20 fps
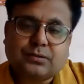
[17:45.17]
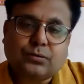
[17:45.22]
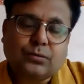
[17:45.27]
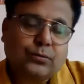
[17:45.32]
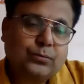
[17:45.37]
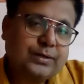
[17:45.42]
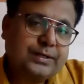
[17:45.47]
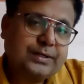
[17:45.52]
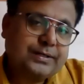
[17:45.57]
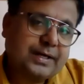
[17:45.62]

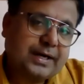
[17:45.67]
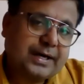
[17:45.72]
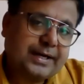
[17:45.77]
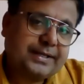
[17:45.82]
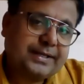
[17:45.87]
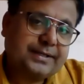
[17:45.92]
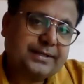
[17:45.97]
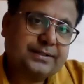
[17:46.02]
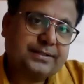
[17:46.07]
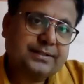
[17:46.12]
Who will
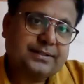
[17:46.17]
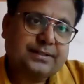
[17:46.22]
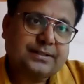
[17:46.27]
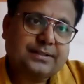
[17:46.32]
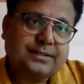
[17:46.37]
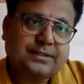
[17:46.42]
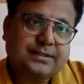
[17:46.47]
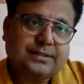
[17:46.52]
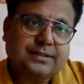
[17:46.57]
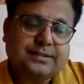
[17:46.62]
die?
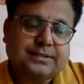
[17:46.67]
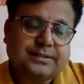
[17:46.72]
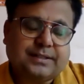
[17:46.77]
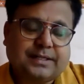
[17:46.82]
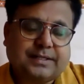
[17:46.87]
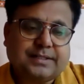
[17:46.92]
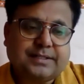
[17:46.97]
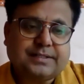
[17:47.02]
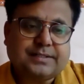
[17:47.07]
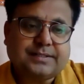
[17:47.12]

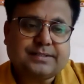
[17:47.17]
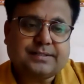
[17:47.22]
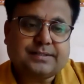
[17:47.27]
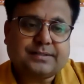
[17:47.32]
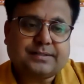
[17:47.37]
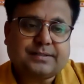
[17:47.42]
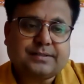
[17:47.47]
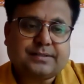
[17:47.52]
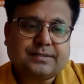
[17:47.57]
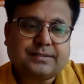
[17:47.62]
That is
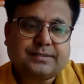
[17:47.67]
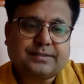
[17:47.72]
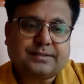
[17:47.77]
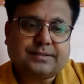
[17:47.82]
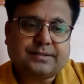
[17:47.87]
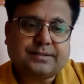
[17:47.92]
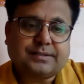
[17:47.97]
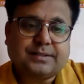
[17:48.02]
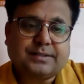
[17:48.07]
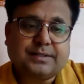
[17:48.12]

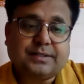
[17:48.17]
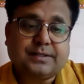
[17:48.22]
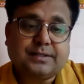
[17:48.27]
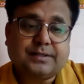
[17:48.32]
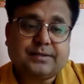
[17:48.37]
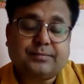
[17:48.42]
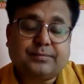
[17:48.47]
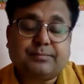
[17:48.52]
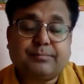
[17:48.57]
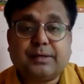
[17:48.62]

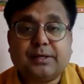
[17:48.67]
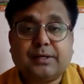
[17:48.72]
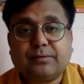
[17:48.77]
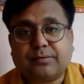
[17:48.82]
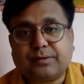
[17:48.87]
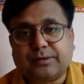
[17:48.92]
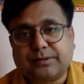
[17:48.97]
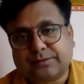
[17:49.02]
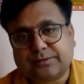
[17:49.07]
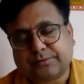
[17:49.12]
the
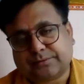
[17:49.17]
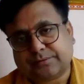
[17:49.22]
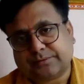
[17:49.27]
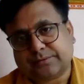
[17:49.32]
beloved.